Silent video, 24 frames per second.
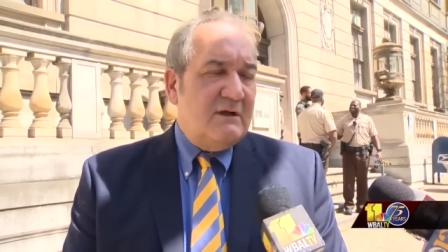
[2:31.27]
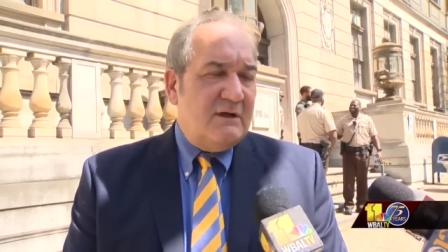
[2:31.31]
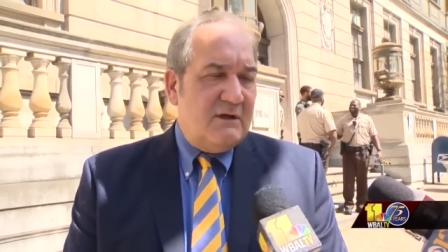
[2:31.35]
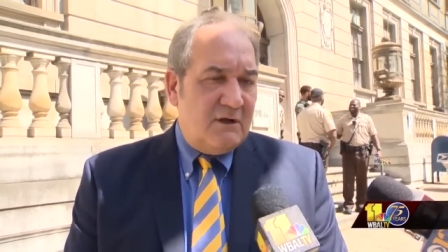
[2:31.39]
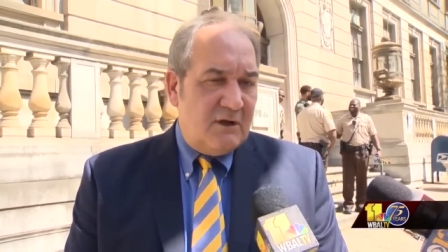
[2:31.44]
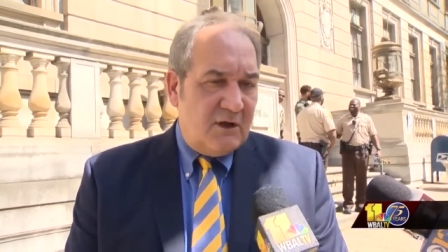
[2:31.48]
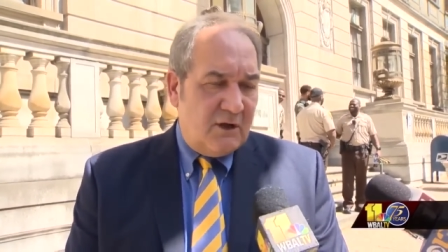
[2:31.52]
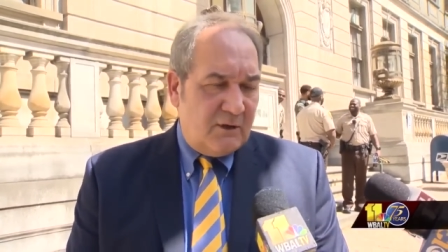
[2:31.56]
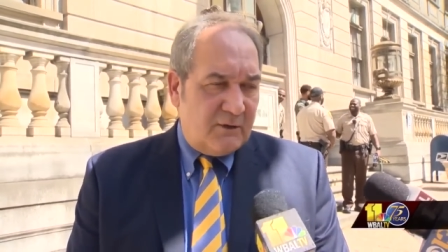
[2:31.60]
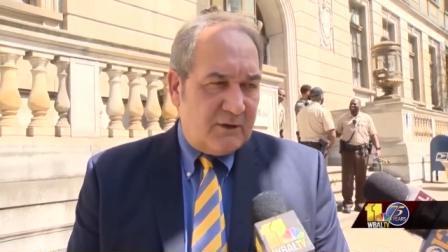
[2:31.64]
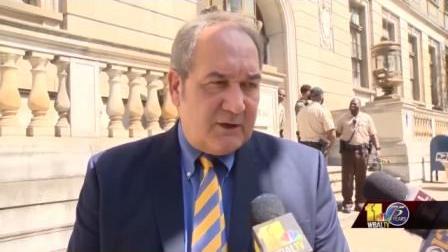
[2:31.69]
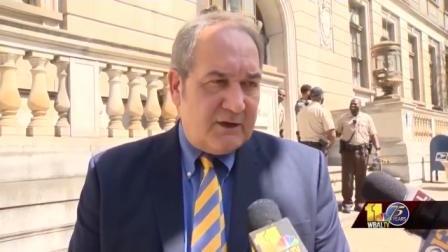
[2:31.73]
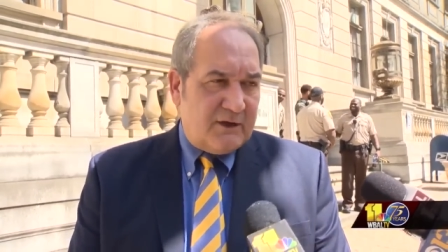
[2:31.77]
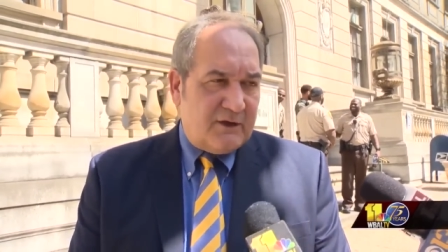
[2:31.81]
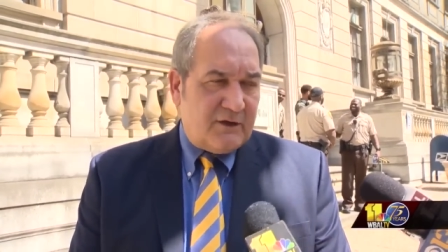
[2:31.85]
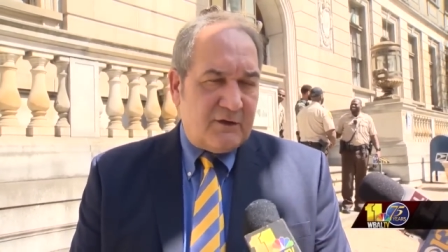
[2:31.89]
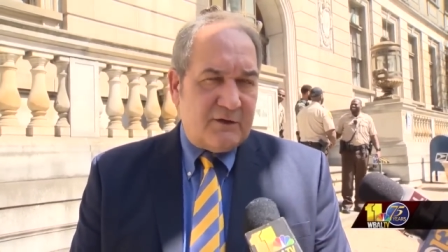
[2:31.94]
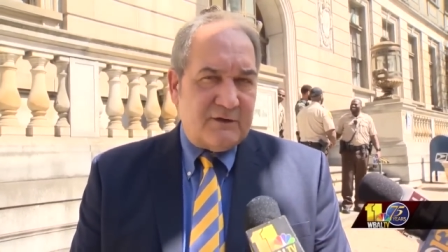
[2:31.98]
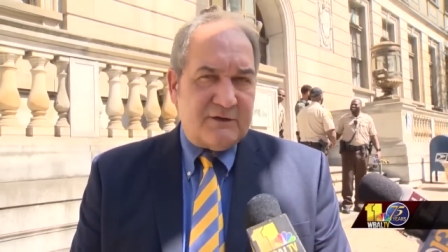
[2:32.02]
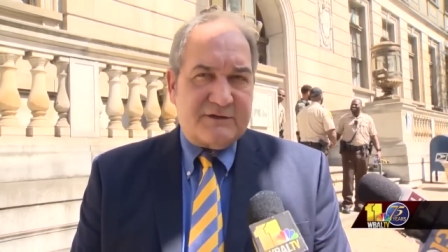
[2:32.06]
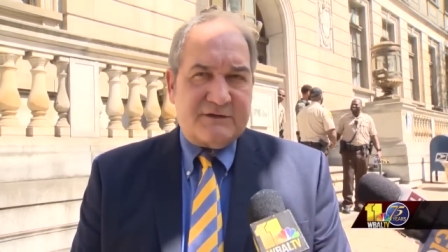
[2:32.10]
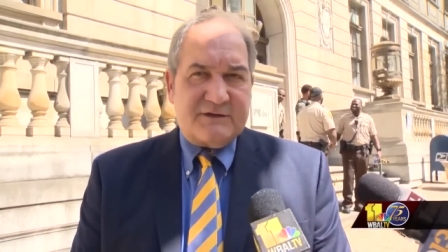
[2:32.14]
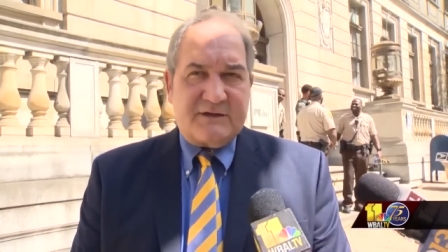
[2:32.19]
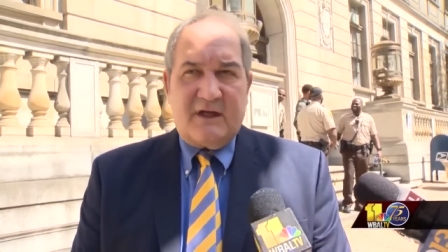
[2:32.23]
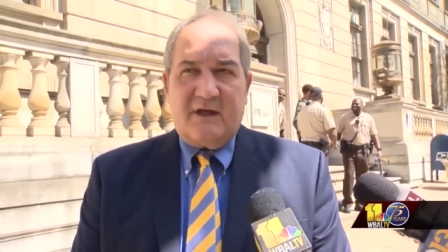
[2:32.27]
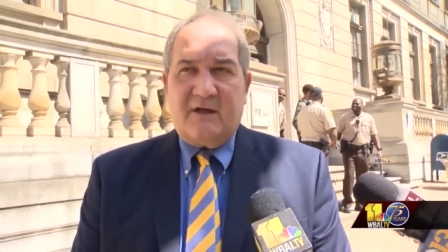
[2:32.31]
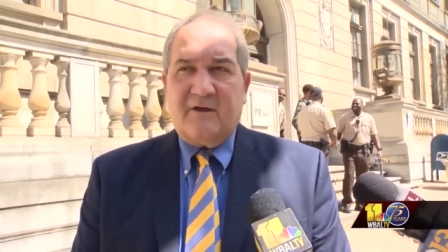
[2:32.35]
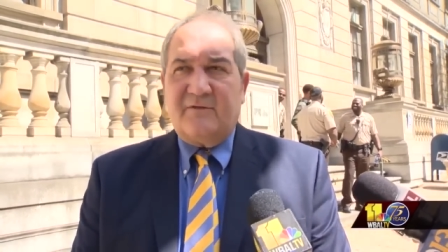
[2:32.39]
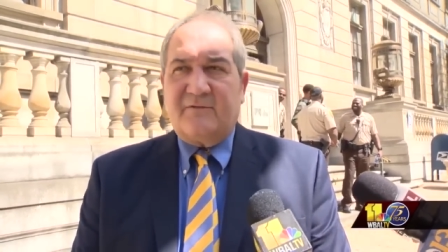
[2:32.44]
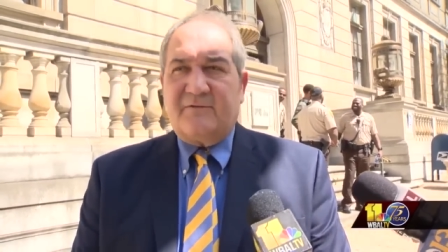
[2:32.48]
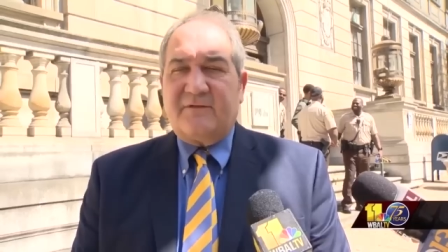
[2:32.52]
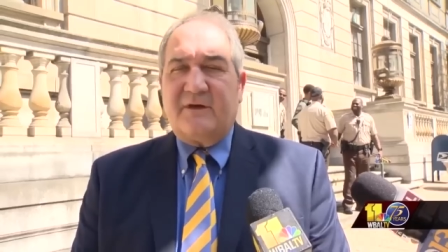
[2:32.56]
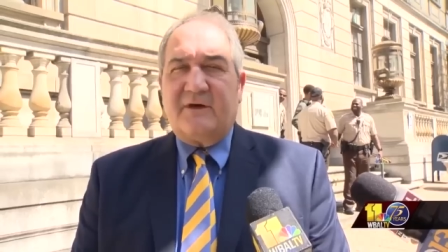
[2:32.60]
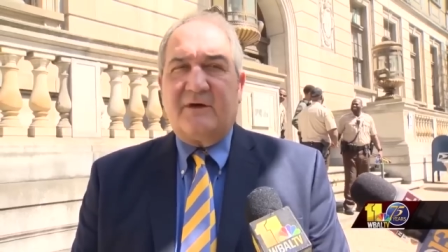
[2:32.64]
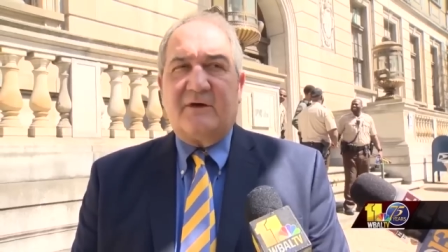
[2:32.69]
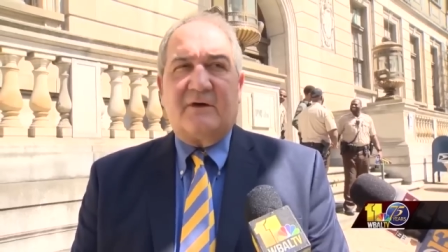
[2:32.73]
noted
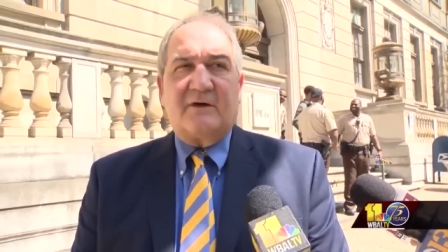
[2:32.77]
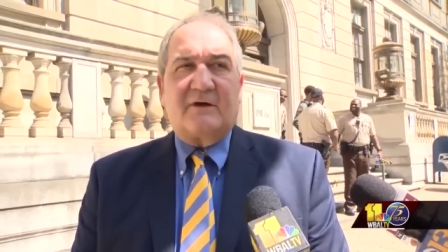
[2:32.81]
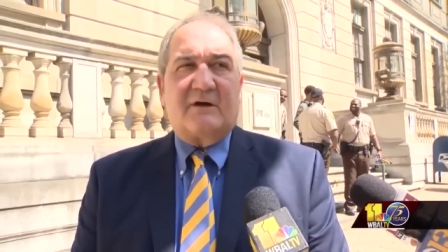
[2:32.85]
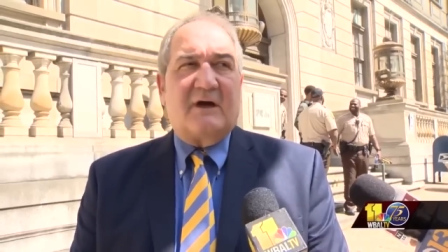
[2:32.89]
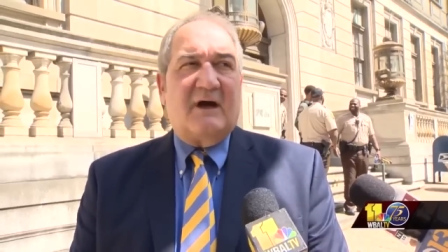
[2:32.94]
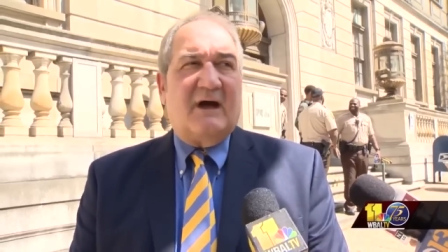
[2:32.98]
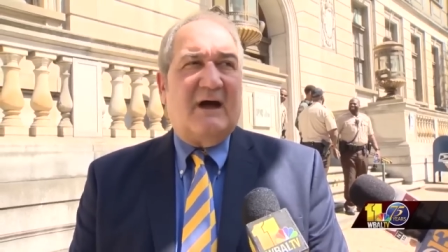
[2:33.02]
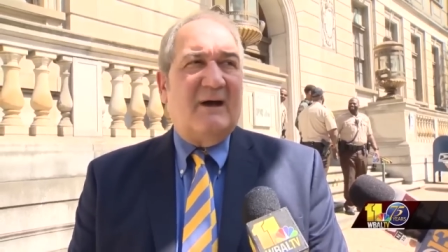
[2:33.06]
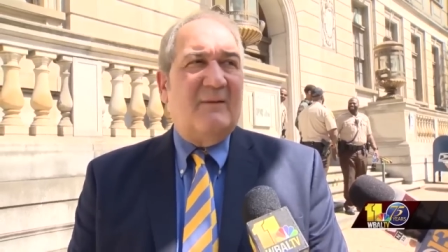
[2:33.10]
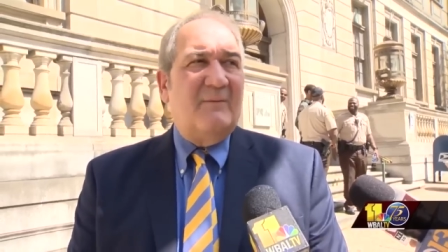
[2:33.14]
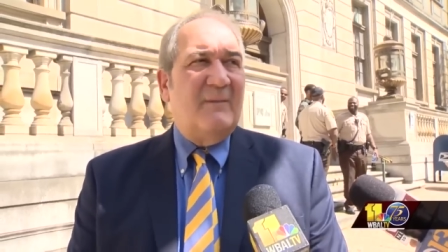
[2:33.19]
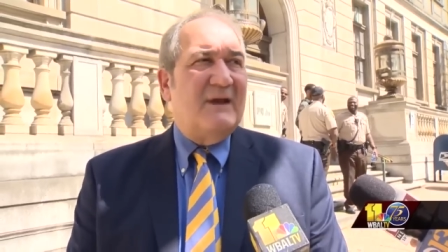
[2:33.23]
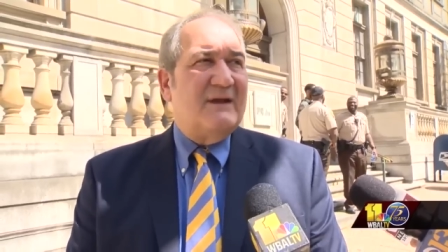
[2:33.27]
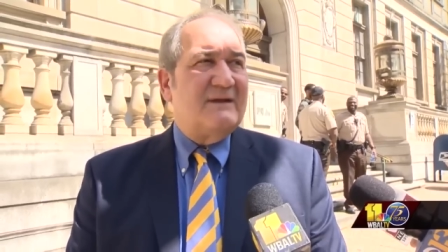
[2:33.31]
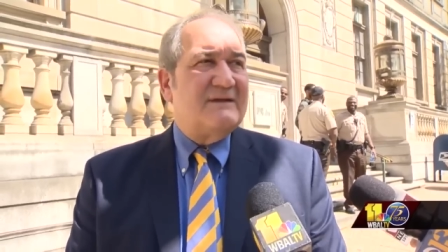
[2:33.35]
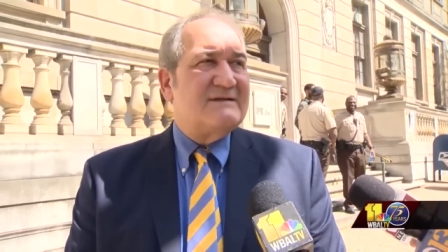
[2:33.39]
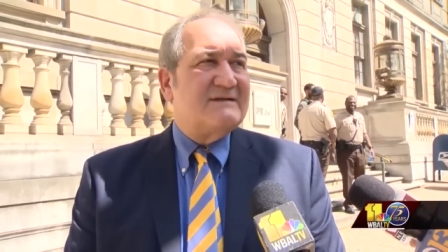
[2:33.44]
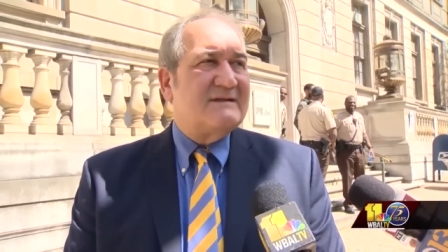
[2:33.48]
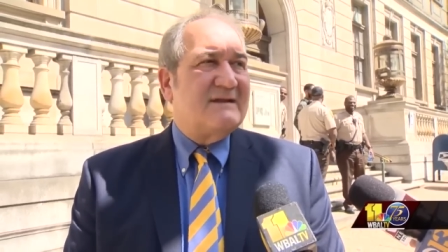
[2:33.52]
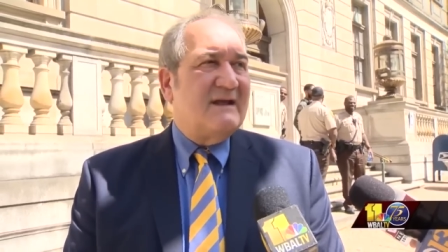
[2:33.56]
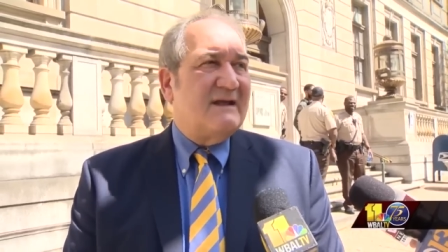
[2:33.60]
herself in her comments